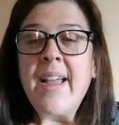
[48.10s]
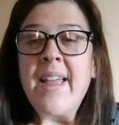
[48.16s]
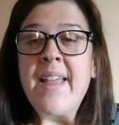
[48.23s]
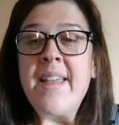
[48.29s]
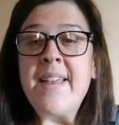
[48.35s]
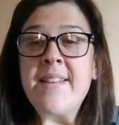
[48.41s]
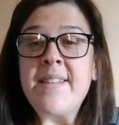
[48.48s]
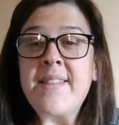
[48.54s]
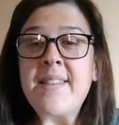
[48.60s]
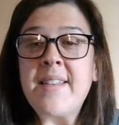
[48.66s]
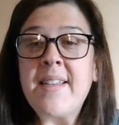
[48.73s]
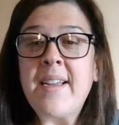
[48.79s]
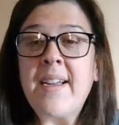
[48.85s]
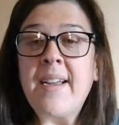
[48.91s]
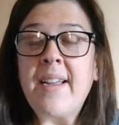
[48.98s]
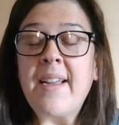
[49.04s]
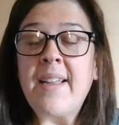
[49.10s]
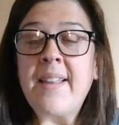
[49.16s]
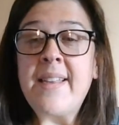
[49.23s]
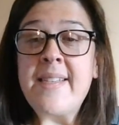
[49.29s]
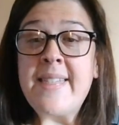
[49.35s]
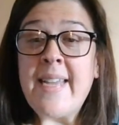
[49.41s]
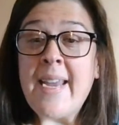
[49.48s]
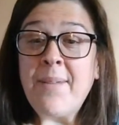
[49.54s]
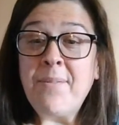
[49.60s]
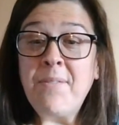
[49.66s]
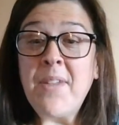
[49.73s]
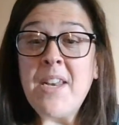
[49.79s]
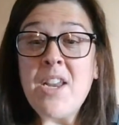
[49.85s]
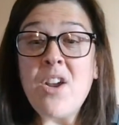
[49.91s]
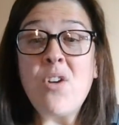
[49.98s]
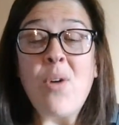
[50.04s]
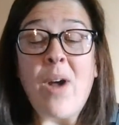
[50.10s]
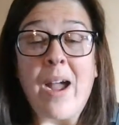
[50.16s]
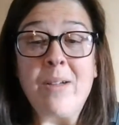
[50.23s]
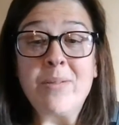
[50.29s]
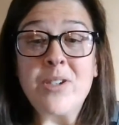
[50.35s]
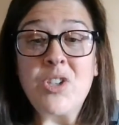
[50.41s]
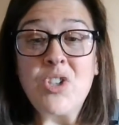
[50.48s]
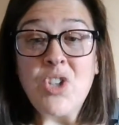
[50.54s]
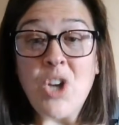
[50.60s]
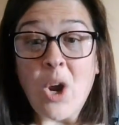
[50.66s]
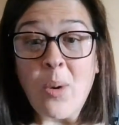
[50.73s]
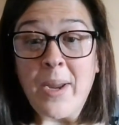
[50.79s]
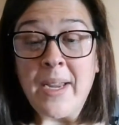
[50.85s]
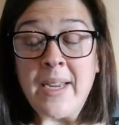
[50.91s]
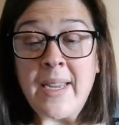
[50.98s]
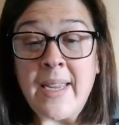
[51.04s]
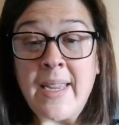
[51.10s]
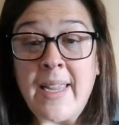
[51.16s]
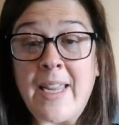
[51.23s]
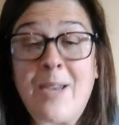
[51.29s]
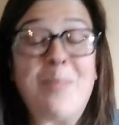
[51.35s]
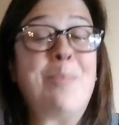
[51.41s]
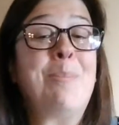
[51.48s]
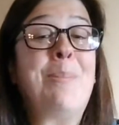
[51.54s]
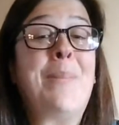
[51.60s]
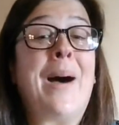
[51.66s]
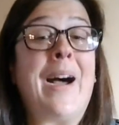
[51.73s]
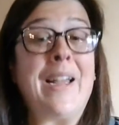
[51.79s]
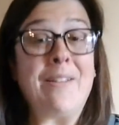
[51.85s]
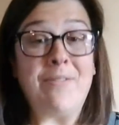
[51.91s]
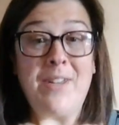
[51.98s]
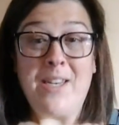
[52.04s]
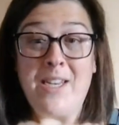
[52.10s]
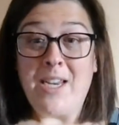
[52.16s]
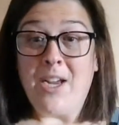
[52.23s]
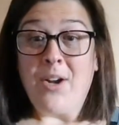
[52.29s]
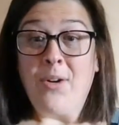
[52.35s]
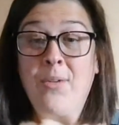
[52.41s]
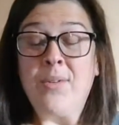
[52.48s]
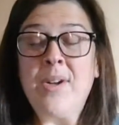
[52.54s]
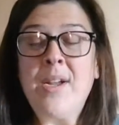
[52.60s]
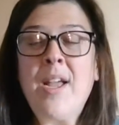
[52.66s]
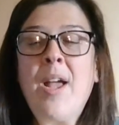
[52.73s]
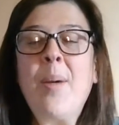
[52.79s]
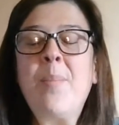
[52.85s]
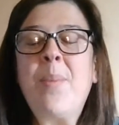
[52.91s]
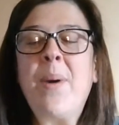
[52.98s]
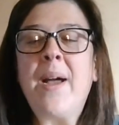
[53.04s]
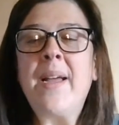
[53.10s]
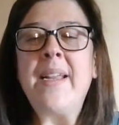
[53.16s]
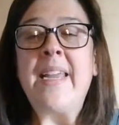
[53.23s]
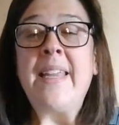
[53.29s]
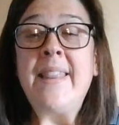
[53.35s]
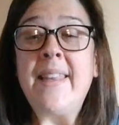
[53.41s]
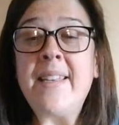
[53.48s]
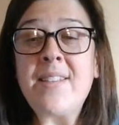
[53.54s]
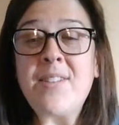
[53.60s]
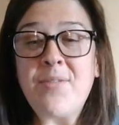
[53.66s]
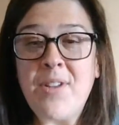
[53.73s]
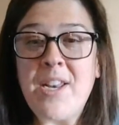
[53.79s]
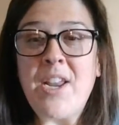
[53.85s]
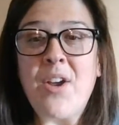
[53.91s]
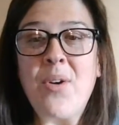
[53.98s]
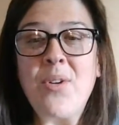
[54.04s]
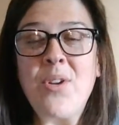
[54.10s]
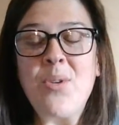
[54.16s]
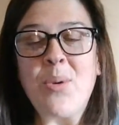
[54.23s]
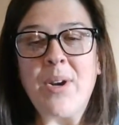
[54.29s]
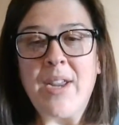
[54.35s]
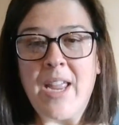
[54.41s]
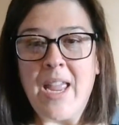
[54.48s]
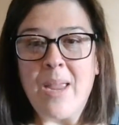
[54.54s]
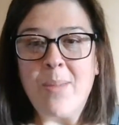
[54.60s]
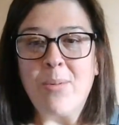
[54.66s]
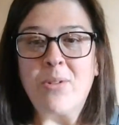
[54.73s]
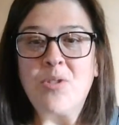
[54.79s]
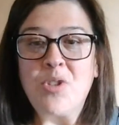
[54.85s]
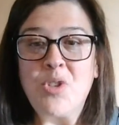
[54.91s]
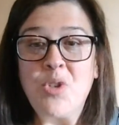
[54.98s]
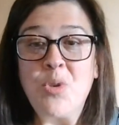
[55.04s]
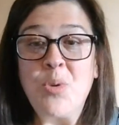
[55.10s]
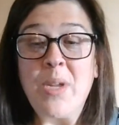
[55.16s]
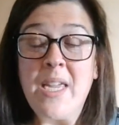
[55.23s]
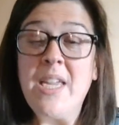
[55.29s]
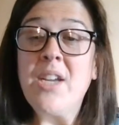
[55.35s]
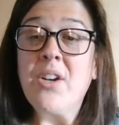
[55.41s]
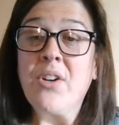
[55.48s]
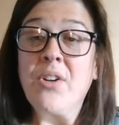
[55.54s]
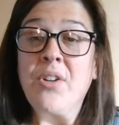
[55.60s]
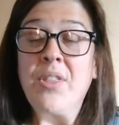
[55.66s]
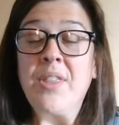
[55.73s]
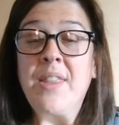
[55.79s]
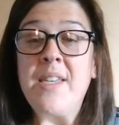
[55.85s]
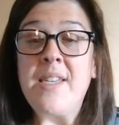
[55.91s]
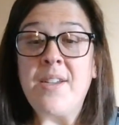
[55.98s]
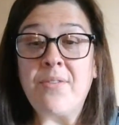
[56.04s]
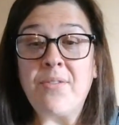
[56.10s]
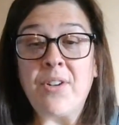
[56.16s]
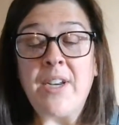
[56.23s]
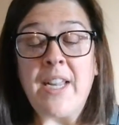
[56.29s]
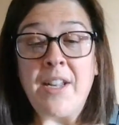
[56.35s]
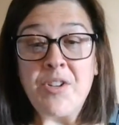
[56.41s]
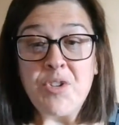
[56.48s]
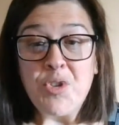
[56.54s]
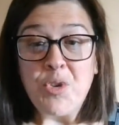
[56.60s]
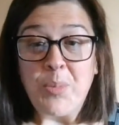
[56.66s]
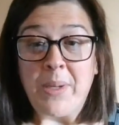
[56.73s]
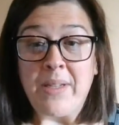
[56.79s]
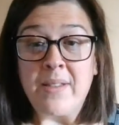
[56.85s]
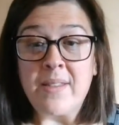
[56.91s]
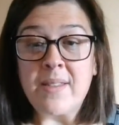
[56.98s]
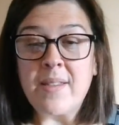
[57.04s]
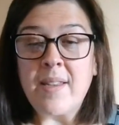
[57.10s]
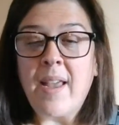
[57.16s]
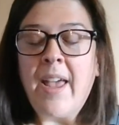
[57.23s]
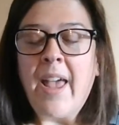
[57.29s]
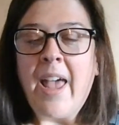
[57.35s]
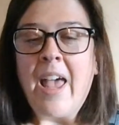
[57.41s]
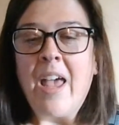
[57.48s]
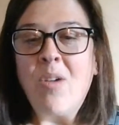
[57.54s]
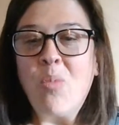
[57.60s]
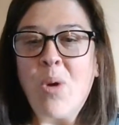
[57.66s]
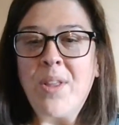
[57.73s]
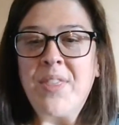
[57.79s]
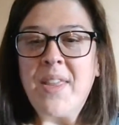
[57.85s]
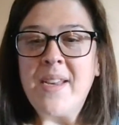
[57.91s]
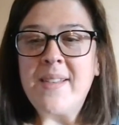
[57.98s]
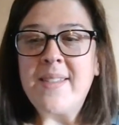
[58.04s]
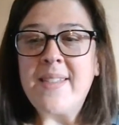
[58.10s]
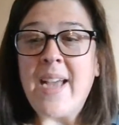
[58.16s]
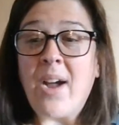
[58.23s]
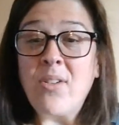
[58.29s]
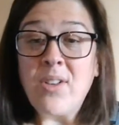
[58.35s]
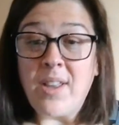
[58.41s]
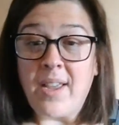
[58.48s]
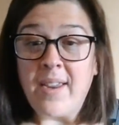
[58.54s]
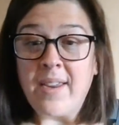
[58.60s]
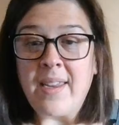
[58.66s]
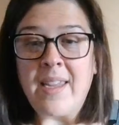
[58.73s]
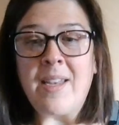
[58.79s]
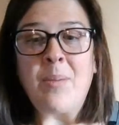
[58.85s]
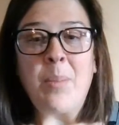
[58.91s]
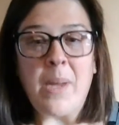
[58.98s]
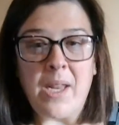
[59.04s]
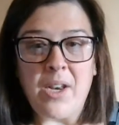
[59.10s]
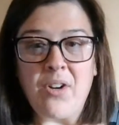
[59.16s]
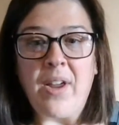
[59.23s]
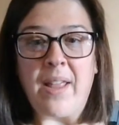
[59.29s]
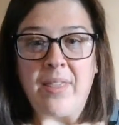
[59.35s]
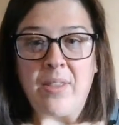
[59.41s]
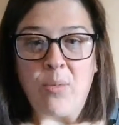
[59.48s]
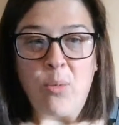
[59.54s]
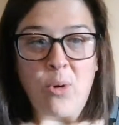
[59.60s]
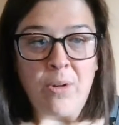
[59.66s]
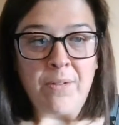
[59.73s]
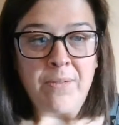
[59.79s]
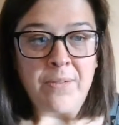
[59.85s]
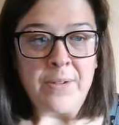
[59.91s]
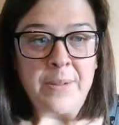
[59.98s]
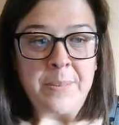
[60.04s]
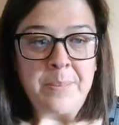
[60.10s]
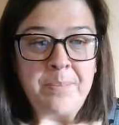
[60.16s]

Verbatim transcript: is the same video I was showing in my video, but in this video you are able to hear the different instruments and what they sound like in Peter and the Wolf.